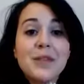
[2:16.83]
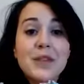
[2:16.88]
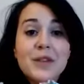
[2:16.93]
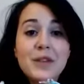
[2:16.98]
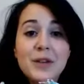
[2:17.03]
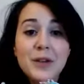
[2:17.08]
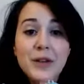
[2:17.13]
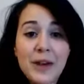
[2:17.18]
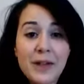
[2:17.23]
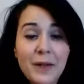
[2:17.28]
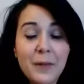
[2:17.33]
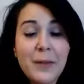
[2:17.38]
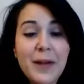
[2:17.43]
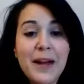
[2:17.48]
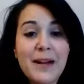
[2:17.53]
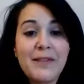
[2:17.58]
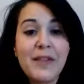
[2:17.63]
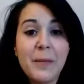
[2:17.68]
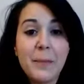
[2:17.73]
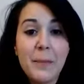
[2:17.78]
So now that we
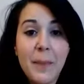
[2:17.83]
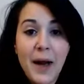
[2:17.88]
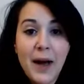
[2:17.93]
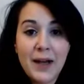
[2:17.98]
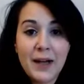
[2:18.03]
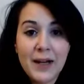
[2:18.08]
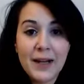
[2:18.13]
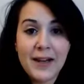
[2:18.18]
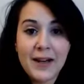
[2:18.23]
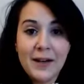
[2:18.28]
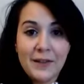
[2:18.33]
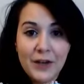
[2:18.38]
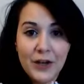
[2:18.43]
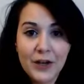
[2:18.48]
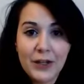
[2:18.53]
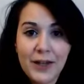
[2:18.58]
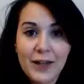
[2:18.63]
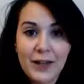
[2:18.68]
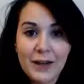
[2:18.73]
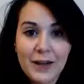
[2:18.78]
have the body of our
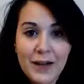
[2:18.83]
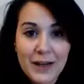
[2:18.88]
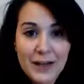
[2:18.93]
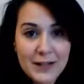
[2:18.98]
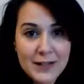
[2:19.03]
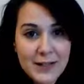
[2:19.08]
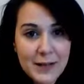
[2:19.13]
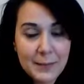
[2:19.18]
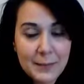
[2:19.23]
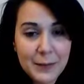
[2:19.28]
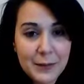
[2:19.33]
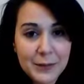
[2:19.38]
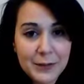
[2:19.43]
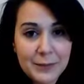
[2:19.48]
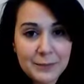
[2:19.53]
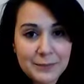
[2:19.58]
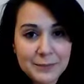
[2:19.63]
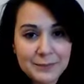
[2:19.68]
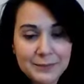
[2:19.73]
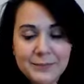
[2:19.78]
clarinet assembled,
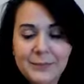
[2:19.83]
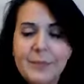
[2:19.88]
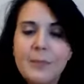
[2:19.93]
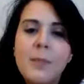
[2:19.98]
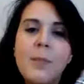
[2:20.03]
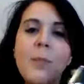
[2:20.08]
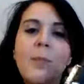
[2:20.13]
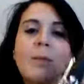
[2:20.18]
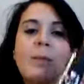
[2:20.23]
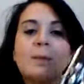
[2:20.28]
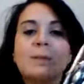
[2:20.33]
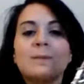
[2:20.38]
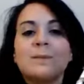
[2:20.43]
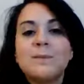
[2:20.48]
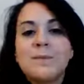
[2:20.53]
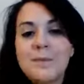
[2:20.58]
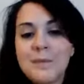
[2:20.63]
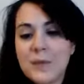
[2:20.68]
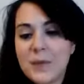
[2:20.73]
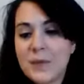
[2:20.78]

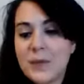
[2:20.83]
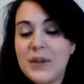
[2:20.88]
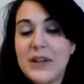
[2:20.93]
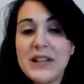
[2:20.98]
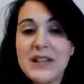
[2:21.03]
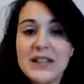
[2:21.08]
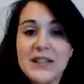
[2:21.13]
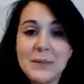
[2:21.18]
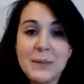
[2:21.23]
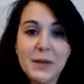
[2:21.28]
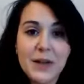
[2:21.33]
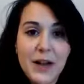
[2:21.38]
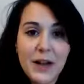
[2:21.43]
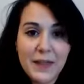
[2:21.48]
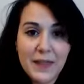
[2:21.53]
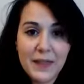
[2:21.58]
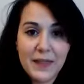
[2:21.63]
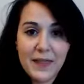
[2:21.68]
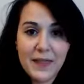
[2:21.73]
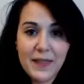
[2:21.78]
we need to put
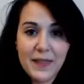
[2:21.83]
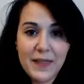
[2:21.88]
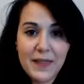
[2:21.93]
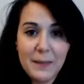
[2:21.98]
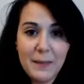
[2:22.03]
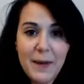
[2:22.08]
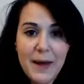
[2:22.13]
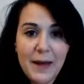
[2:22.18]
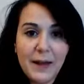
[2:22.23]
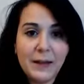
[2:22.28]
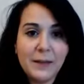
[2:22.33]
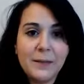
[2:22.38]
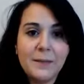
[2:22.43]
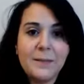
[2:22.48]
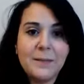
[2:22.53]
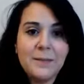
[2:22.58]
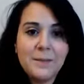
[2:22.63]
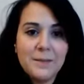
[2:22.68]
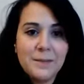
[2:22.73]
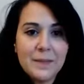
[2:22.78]
on the bell
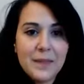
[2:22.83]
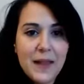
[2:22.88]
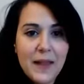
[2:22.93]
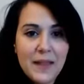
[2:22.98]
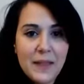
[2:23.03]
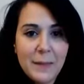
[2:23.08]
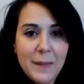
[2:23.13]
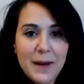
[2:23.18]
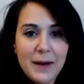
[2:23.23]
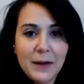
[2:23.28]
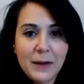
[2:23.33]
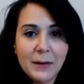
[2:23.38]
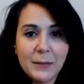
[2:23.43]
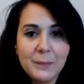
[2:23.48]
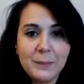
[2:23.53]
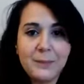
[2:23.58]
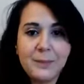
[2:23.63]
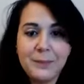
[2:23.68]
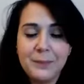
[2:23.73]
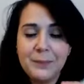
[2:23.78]
and the barrel.
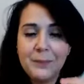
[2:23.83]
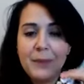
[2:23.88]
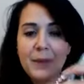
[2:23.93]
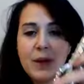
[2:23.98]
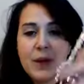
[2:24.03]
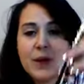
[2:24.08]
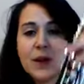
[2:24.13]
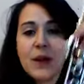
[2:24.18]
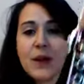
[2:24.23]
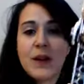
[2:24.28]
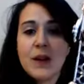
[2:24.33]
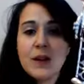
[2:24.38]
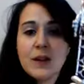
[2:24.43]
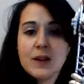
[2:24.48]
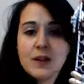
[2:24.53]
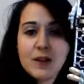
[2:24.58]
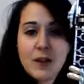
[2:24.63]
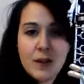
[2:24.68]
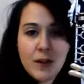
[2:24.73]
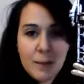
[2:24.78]

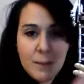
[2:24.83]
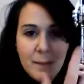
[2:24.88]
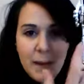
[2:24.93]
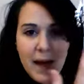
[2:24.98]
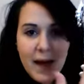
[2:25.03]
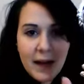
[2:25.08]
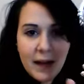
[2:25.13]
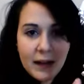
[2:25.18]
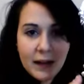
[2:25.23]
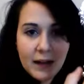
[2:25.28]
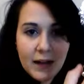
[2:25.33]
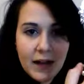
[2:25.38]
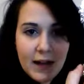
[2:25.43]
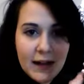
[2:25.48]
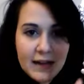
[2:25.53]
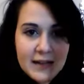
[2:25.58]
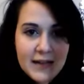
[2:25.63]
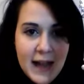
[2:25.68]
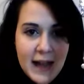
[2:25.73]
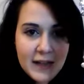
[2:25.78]
So the bell
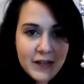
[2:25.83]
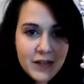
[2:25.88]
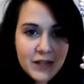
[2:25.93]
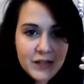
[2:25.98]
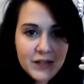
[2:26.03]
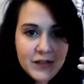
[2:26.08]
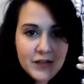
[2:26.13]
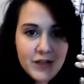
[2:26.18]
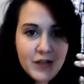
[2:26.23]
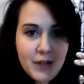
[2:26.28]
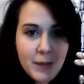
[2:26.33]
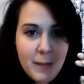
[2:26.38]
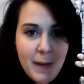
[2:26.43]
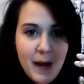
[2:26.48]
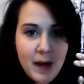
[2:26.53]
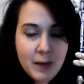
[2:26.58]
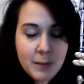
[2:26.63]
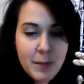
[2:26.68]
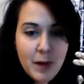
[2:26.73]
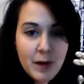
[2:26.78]
attaches to the
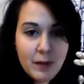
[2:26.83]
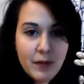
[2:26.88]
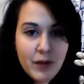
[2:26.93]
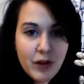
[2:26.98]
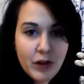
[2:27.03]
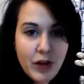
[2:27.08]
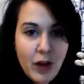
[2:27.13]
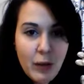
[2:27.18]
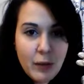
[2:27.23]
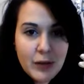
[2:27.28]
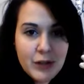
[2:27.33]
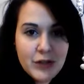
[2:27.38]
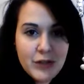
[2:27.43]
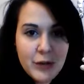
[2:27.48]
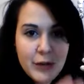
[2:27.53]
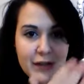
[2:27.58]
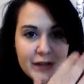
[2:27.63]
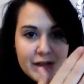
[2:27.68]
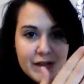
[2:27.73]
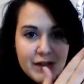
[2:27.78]
bottom of the lower
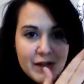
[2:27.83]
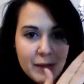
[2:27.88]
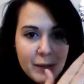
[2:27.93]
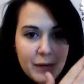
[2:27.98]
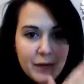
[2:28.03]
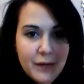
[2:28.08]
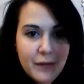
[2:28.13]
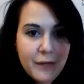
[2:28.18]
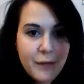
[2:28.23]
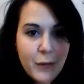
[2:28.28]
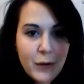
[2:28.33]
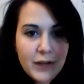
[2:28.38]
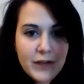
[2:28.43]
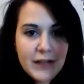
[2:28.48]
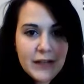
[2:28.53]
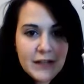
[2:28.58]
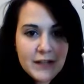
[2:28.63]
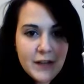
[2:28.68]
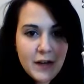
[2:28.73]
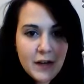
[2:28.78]
joint. So where the 4
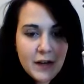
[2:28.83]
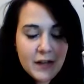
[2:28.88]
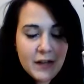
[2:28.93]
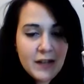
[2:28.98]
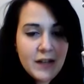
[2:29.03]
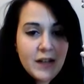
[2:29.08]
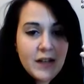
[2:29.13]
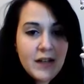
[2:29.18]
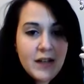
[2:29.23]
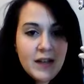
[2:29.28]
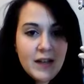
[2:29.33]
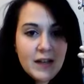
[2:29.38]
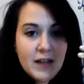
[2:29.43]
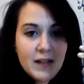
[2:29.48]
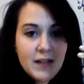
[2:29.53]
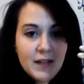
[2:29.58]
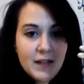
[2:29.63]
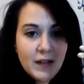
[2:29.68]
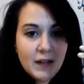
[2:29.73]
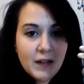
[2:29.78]
keys are,
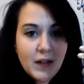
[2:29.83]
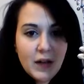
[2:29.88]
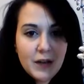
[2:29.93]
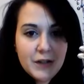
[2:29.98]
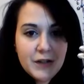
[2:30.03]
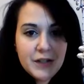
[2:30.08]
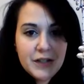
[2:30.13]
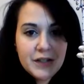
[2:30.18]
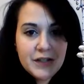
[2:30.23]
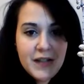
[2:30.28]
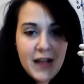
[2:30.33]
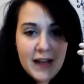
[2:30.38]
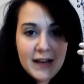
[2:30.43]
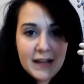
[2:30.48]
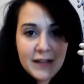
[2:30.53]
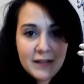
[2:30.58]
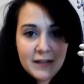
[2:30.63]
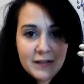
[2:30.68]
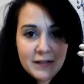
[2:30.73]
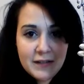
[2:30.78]
the larger
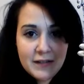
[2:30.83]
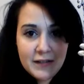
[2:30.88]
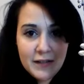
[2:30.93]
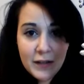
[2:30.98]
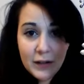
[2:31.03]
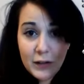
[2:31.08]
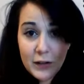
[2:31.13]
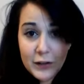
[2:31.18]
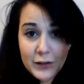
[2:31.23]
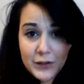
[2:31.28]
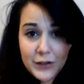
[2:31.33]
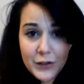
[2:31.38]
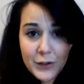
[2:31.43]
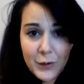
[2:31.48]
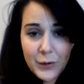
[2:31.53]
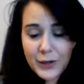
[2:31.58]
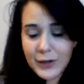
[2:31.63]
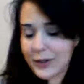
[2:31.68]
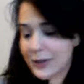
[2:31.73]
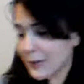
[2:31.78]
tenon, the larger
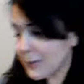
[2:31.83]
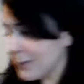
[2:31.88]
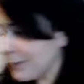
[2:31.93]
cork.